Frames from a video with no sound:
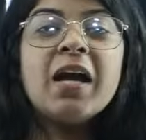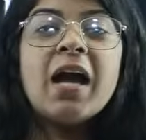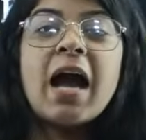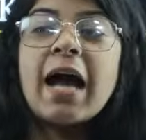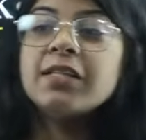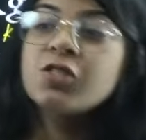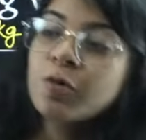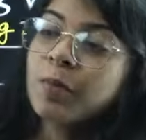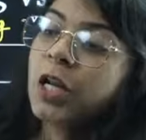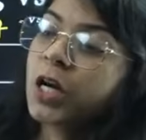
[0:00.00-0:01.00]
And
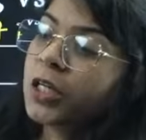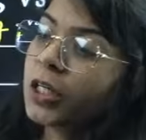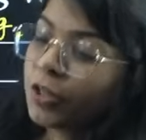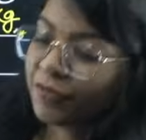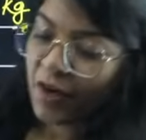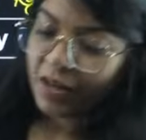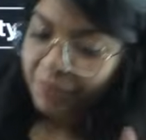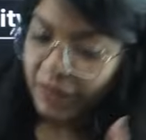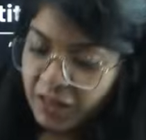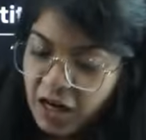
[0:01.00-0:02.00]
similarly, the 5
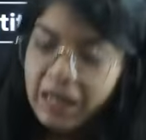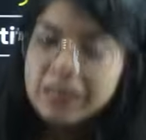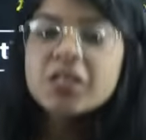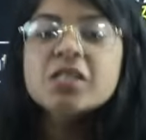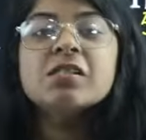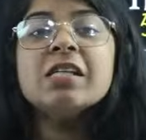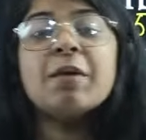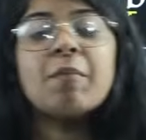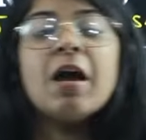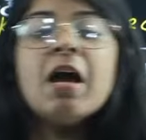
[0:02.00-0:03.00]
meter length is
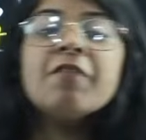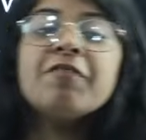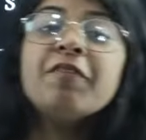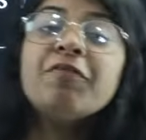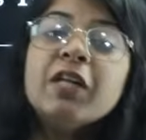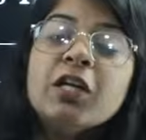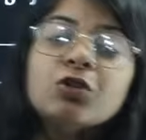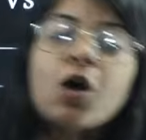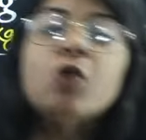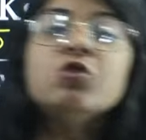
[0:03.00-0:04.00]
same.
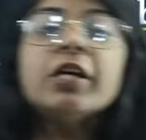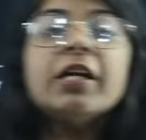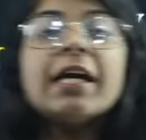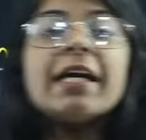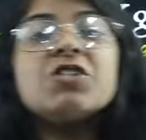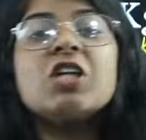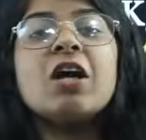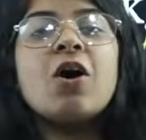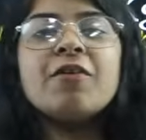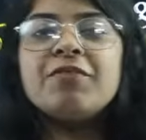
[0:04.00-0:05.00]
15,000 kg
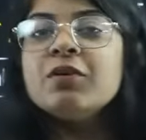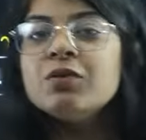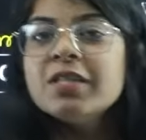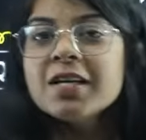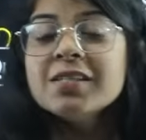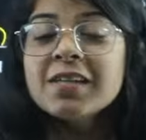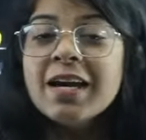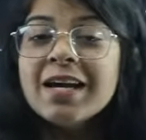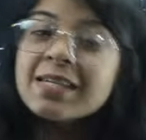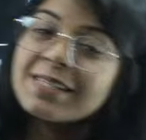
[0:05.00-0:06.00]
of fuel is
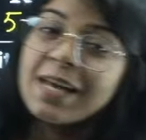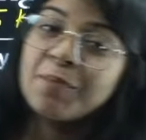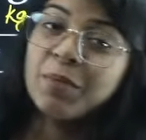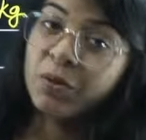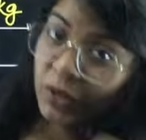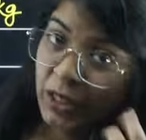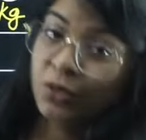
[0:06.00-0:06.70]
same, but we need to